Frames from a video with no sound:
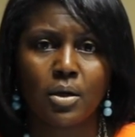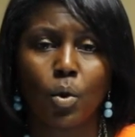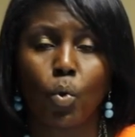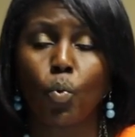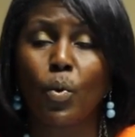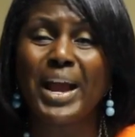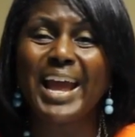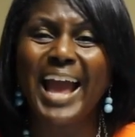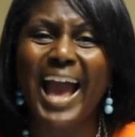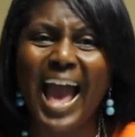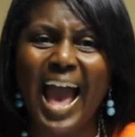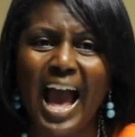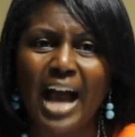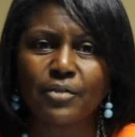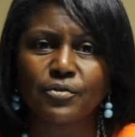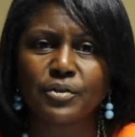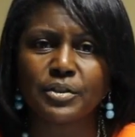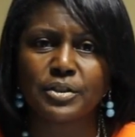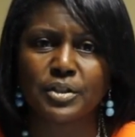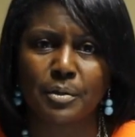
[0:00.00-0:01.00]
We
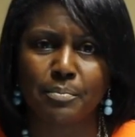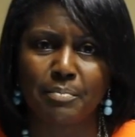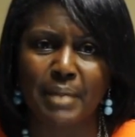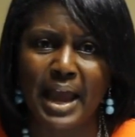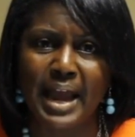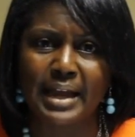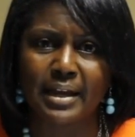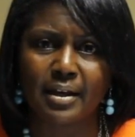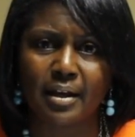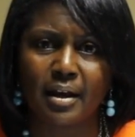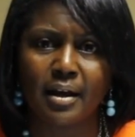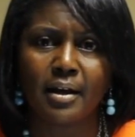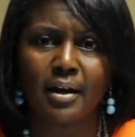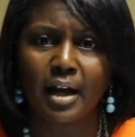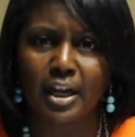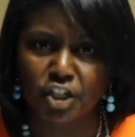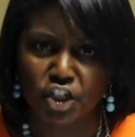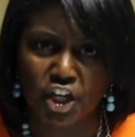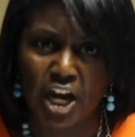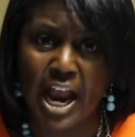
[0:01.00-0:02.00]
have to make
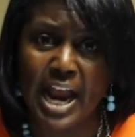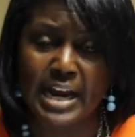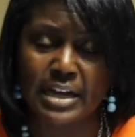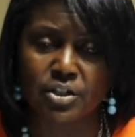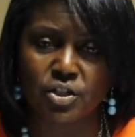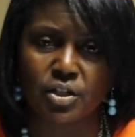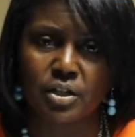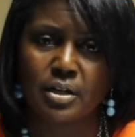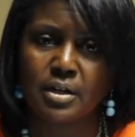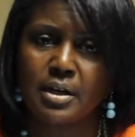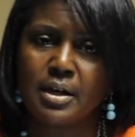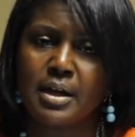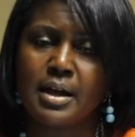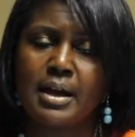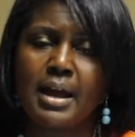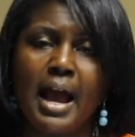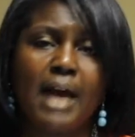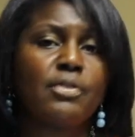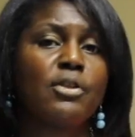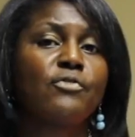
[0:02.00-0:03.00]
a change.
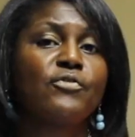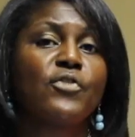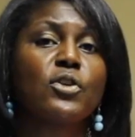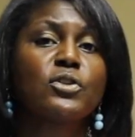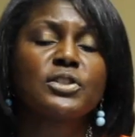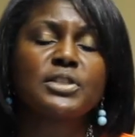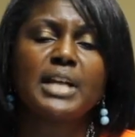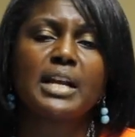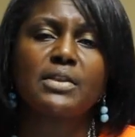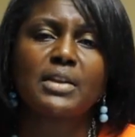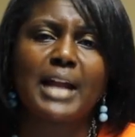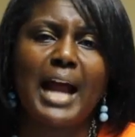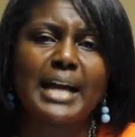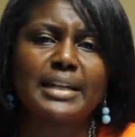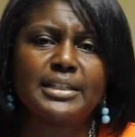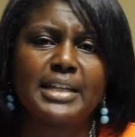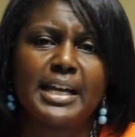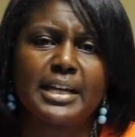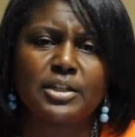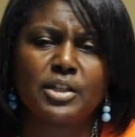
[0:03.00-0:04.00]
And the first thing that I
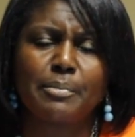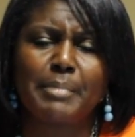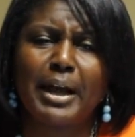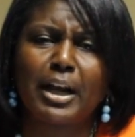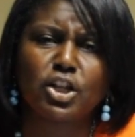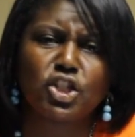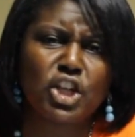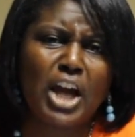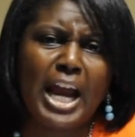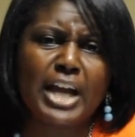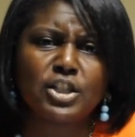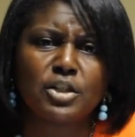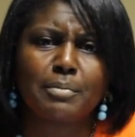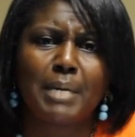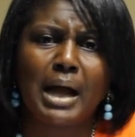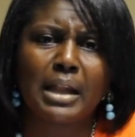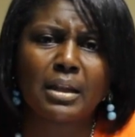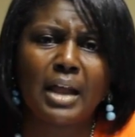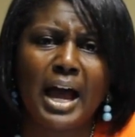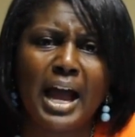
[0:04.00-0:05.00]
did to make a change in
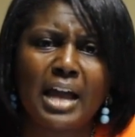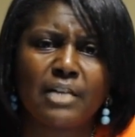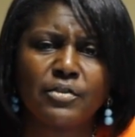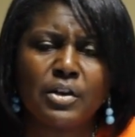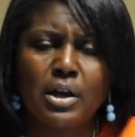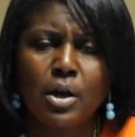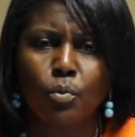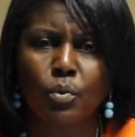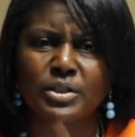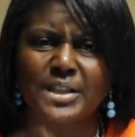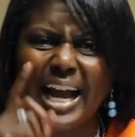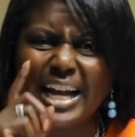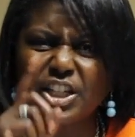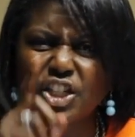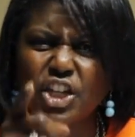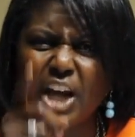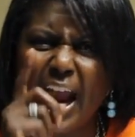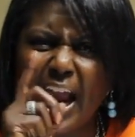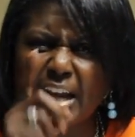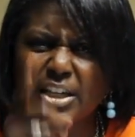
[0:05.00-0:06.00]
my life was I
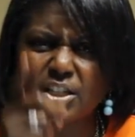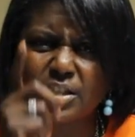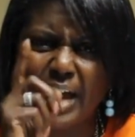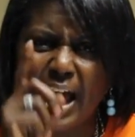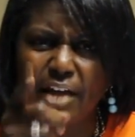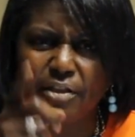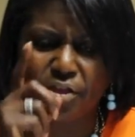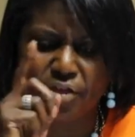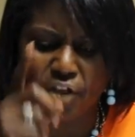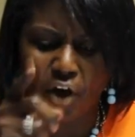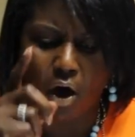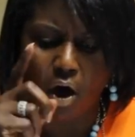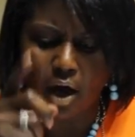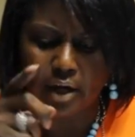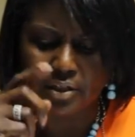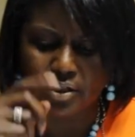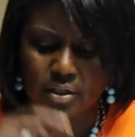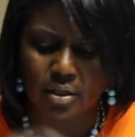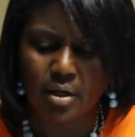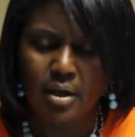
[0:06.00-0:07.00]
changed that
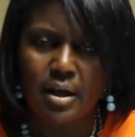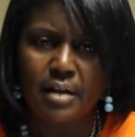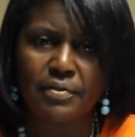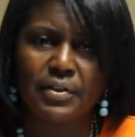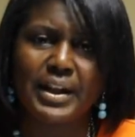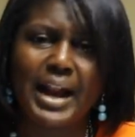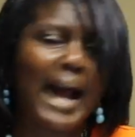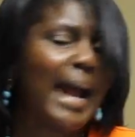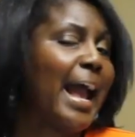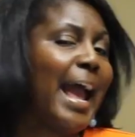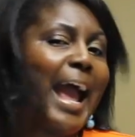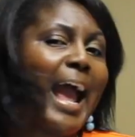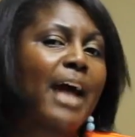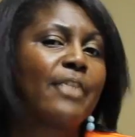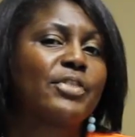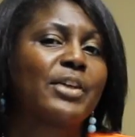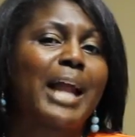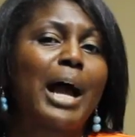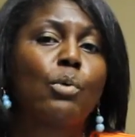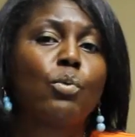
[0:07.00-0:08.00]
thought that I
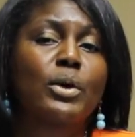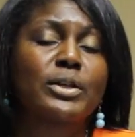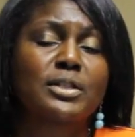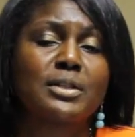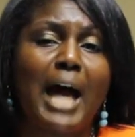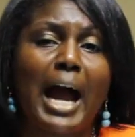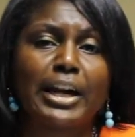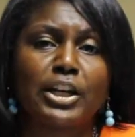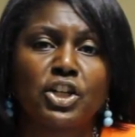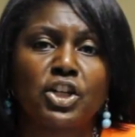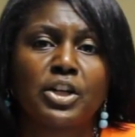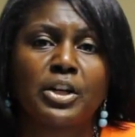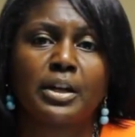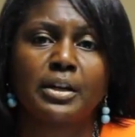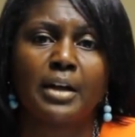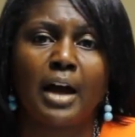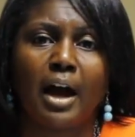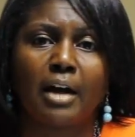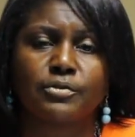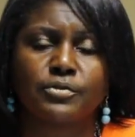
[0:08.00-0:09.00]
had that I was not good
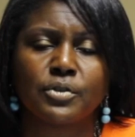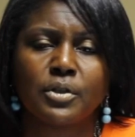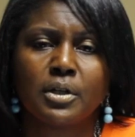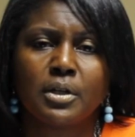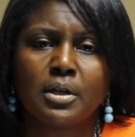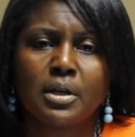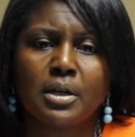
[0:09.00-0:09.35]
enough.